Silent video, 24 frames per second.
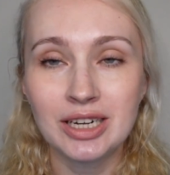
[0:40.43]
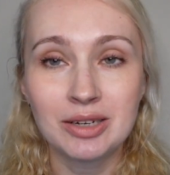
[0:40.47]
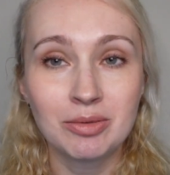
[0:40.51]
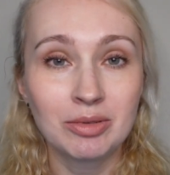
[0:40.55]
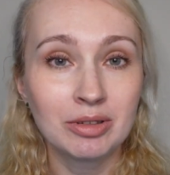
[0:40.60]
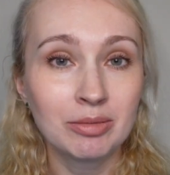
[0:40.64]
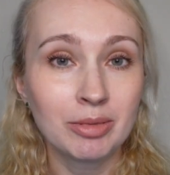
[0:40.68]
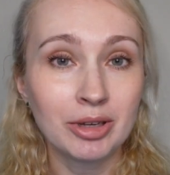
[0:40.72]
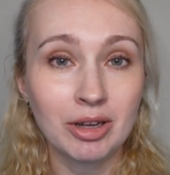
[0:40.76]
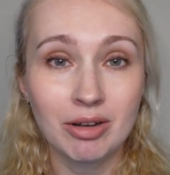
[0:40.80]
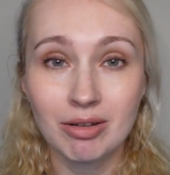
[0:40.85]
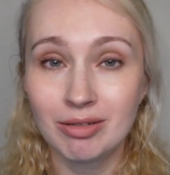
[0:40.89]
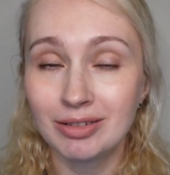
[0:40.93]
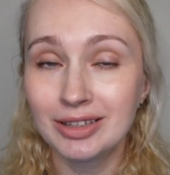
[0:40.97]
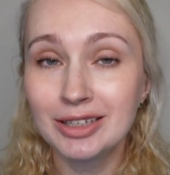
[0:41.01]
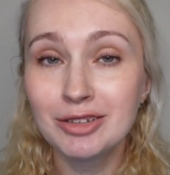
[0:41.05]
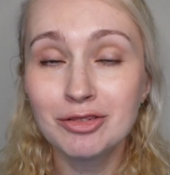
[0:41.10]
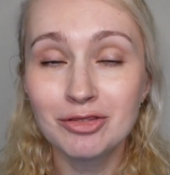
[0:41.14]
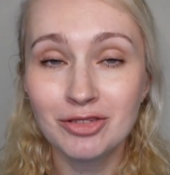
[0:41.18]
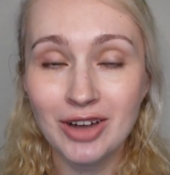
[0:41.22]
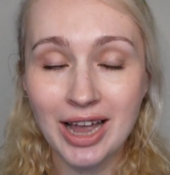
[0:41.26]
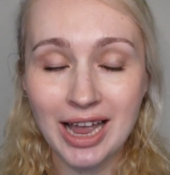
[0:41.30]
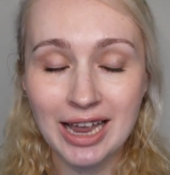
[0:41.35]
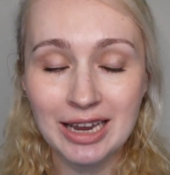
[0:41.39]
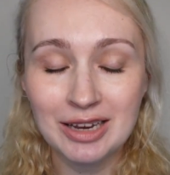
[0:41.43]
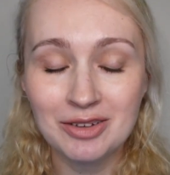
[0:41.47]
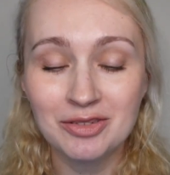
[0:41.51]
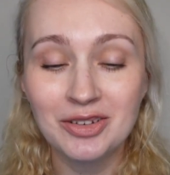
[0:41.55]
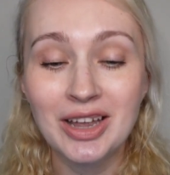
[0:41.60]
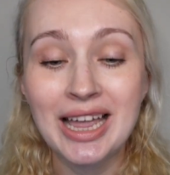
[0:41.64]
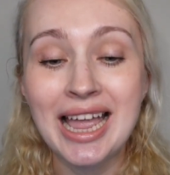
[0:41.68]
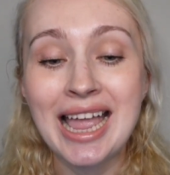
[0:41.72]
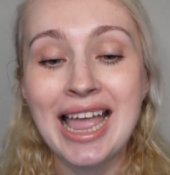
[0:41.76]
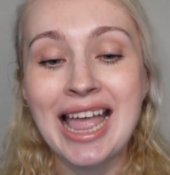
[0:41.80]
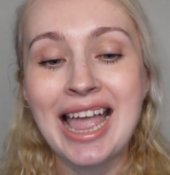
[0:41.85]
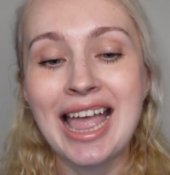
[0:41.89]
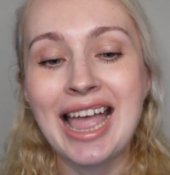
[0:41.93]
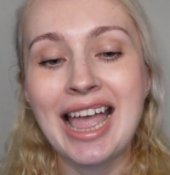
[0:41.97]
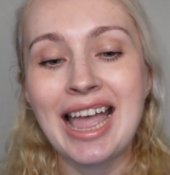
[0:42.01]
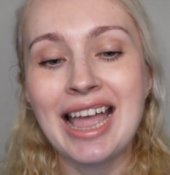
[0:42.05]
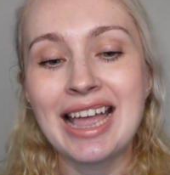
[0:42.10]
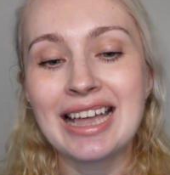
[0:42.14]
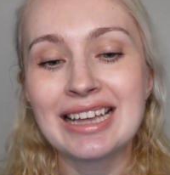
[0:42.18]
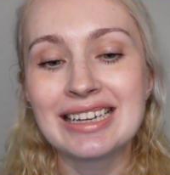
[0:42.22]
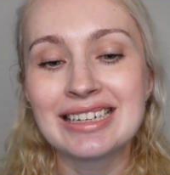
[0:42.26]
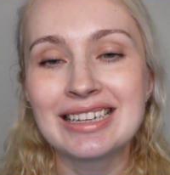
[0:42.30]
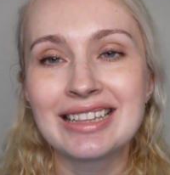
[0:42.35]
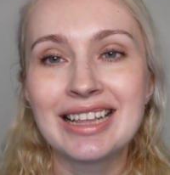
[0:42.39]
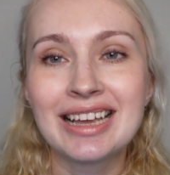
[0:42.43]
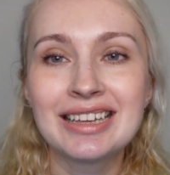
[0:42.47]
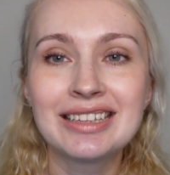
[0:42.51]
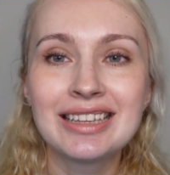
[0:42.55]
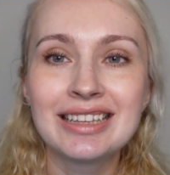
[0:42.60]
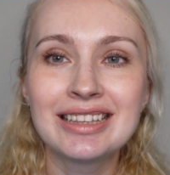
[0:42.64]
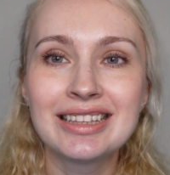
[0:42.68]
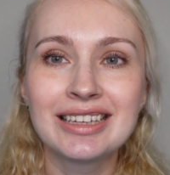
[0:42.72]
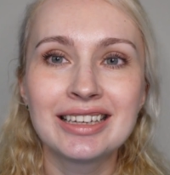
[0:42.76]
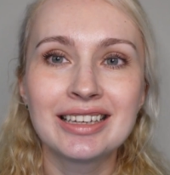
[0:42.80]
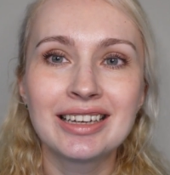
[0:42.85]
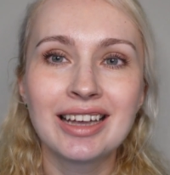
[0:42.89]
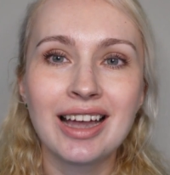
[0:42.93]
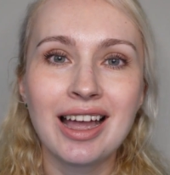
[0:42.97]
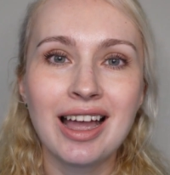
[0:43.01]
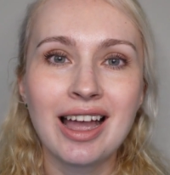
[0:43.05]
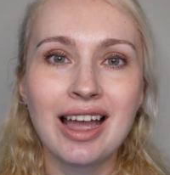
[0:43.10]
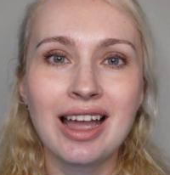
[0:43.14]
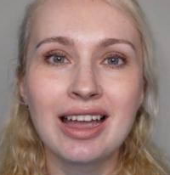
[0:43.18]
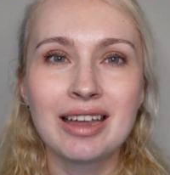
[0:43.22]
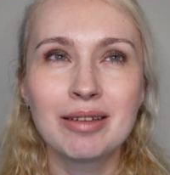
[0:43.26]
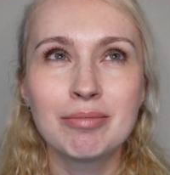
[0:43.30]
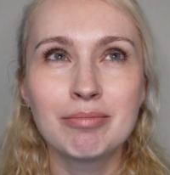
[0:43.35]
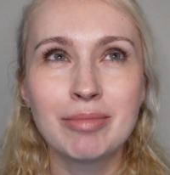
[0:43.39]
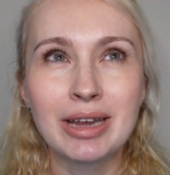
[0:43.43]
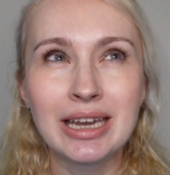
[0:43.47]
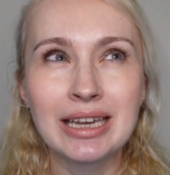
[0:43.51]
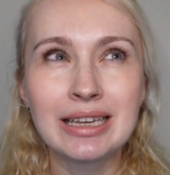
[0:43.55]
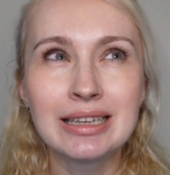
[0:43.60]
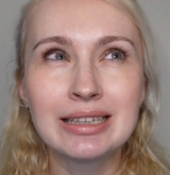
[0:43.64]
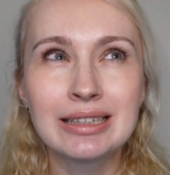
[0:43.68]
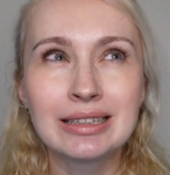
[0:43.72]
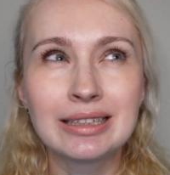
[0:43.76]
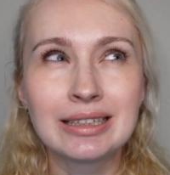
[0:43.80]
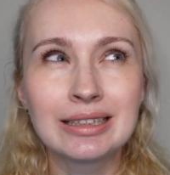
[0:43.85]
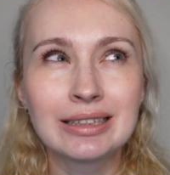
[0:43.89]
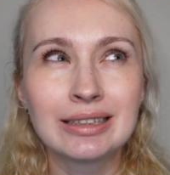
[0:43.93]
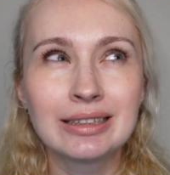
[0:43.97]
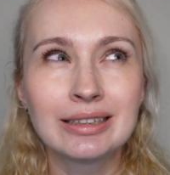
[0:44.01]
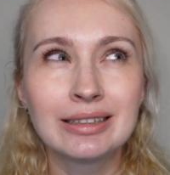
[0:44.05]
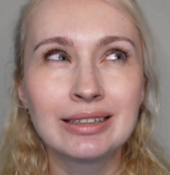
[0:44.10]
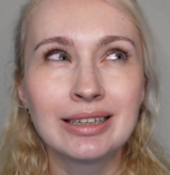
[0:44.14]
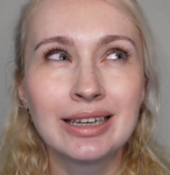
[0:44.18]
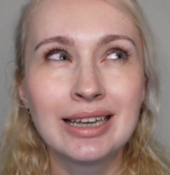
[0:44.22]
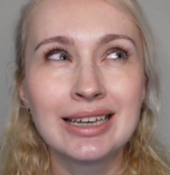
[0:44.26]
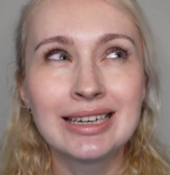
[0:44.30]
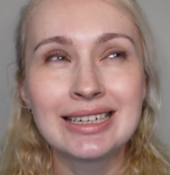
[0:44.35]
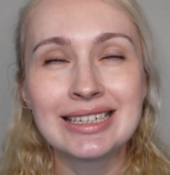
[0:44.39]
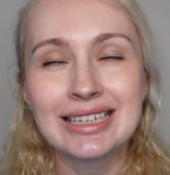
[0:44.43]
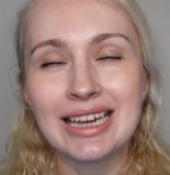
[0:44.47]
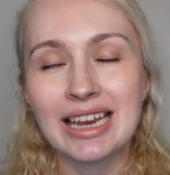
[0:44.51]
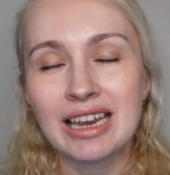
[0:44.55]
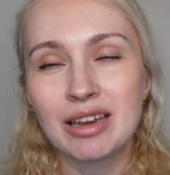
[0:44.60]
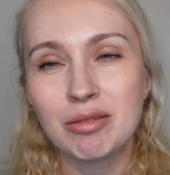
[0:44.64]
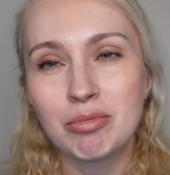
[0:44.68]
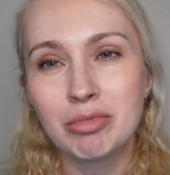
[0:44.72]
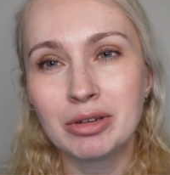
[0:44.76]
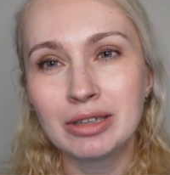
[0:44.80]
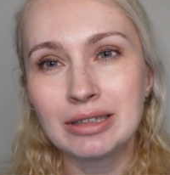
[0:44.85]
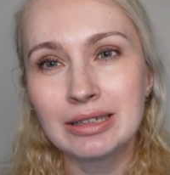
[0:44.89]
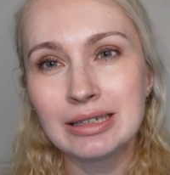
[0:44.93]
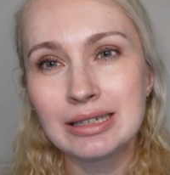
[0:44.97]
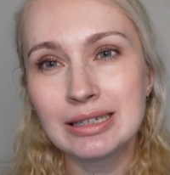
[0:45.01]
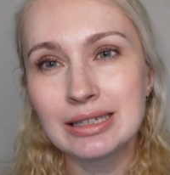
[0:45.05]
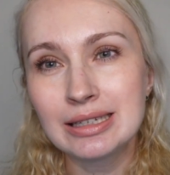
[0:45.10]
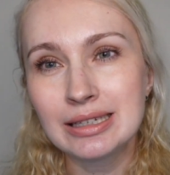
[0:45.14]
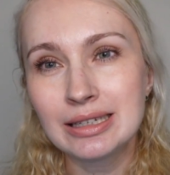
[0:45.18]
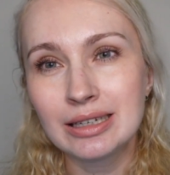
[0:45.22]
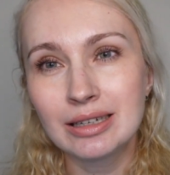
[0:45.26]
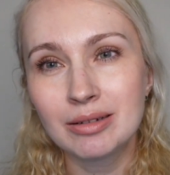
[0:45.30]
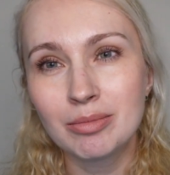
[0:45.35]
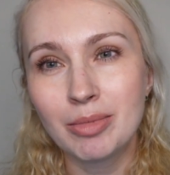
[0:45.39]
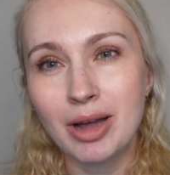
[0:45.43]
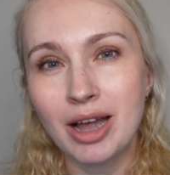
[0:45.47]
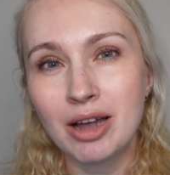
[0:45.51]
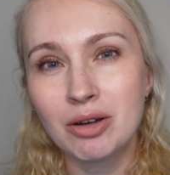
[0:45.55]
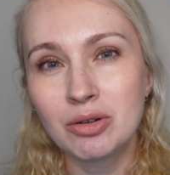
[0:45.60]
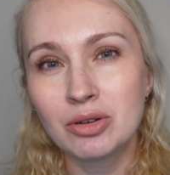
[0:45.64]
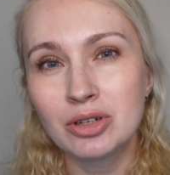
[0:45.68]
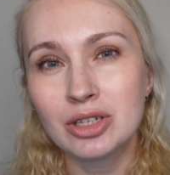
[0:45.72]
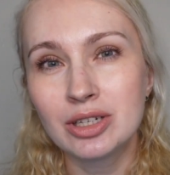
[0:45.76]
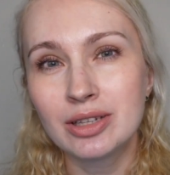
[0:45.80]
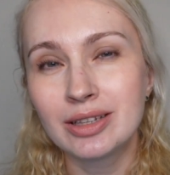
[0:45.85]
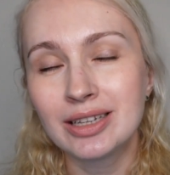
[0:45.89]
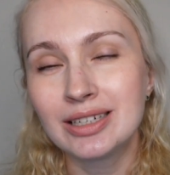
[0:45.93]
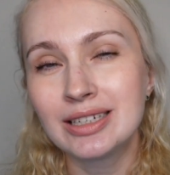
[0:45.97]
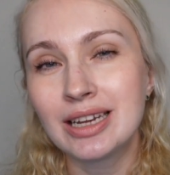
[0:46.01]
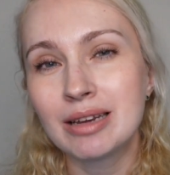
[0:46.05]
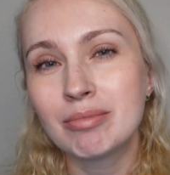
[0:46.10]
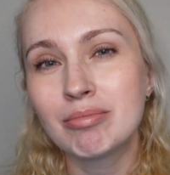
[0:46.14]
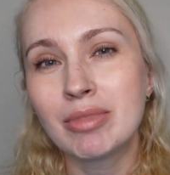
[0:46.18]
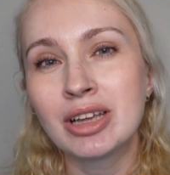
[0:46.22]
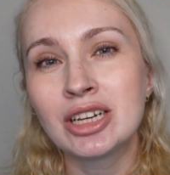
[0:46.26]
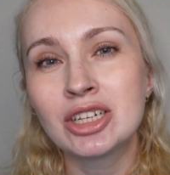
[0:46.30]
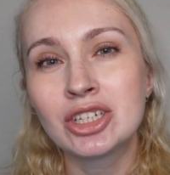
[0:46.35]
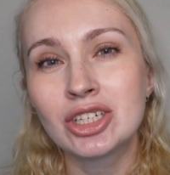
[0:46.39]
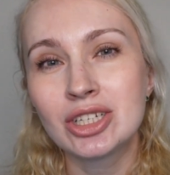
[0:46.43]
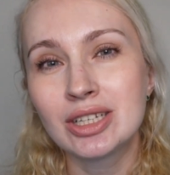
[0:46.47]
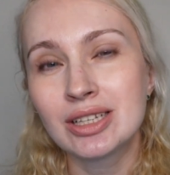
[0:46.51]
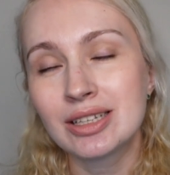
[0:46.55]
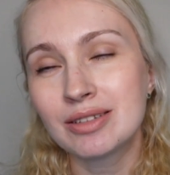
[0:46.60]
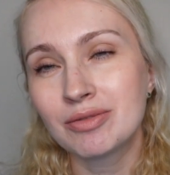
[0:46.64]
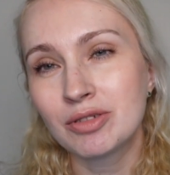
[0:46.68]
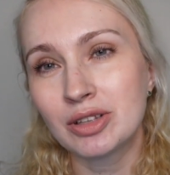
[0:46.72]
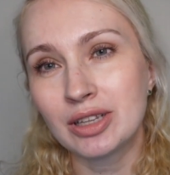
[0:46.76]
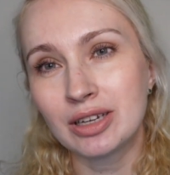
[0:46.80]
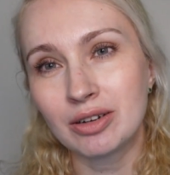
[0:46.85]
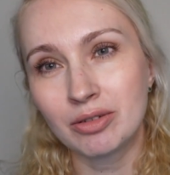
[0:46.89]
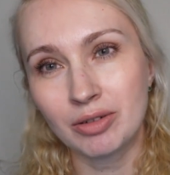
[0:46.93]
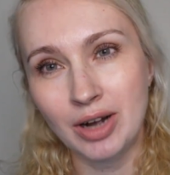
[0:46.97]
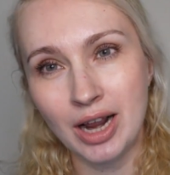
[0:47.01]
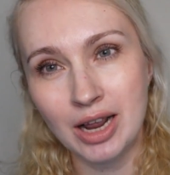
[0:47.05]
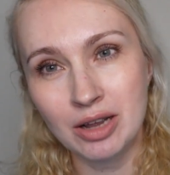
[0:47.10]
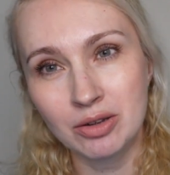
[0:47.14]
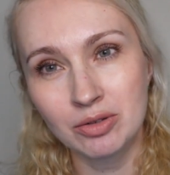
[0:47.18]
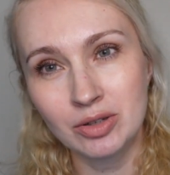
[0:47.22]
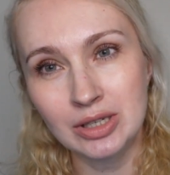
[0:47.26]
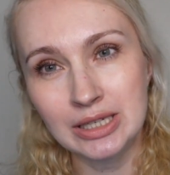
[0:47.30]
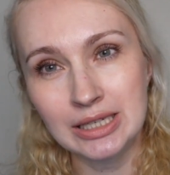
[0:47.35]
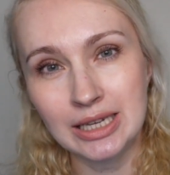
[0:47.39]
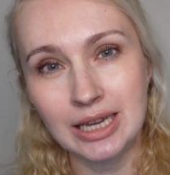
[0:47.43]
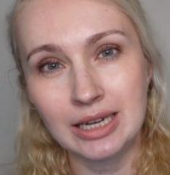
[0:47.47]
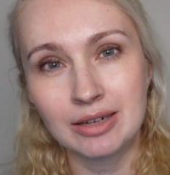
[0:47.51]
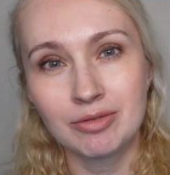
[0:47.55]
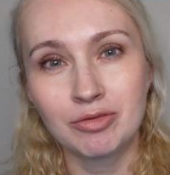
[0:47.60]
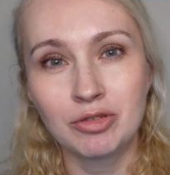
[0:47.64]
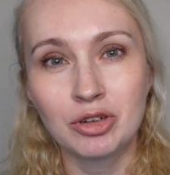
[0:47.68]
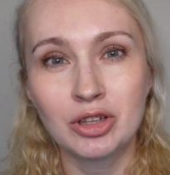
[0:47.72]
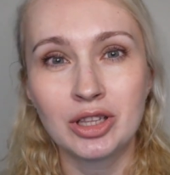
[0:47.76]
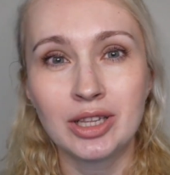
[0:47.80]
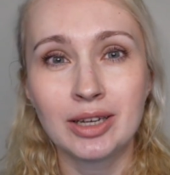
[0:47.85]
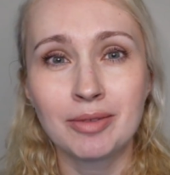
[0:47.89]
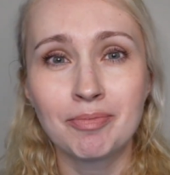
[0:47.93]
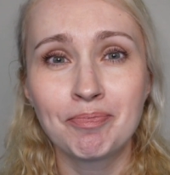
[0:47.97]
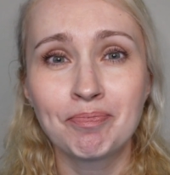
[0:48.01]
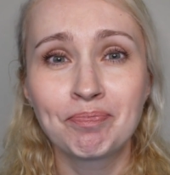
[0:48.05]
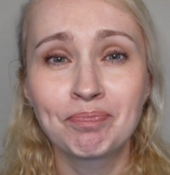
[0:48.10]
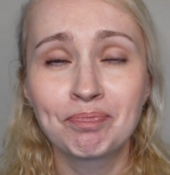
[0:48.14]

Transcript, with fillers: It will be only five and the other thing, I made little tables about the dimensions for the crowns and for the